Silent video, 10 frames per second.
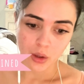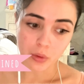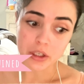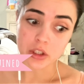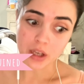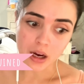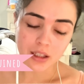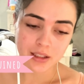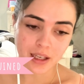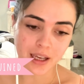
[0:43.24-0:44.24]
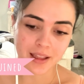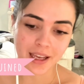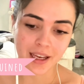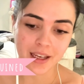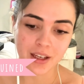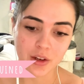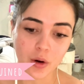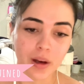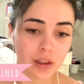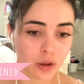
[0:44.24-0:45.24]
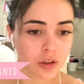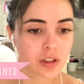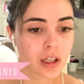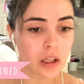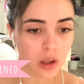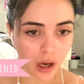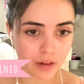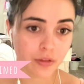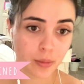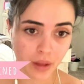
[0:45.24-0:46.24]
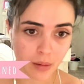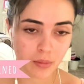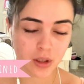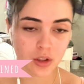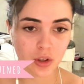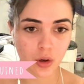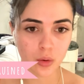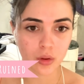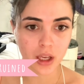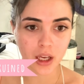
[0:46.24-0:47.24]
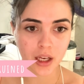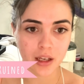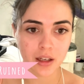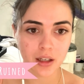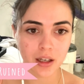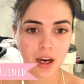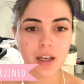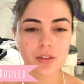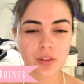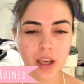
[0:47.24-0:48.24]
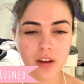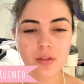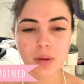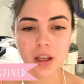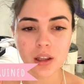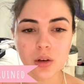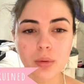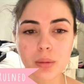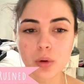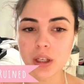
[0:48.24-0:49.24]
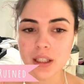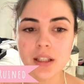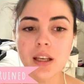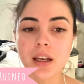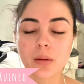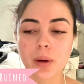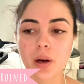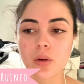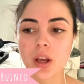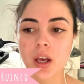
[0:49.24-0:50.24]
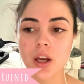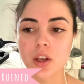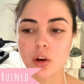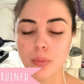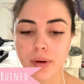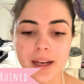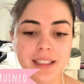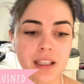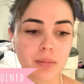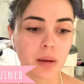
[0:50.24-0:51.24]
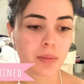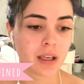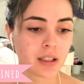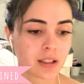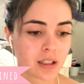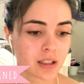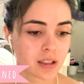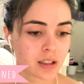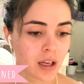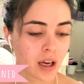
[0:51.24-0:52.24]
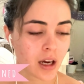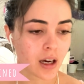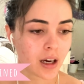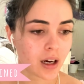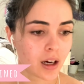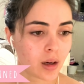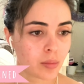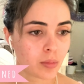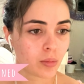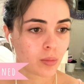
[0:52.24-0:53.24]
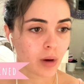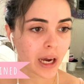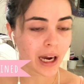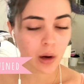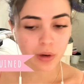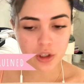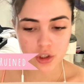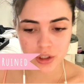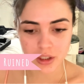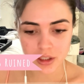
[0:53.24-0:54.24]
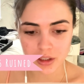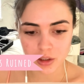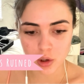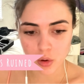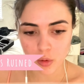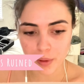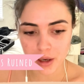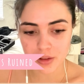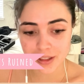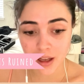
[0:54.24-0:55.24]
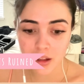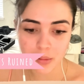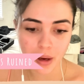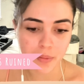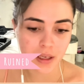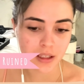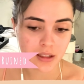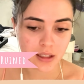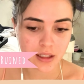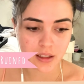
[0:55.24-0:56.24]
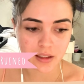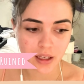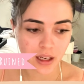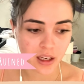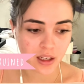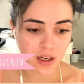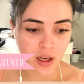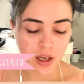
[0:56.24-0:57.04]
which sucks. And they, I learned a lot from them. So they kind of gave me a little bit more insight about, pricing my pieces, how I should go about selling my pieces, and,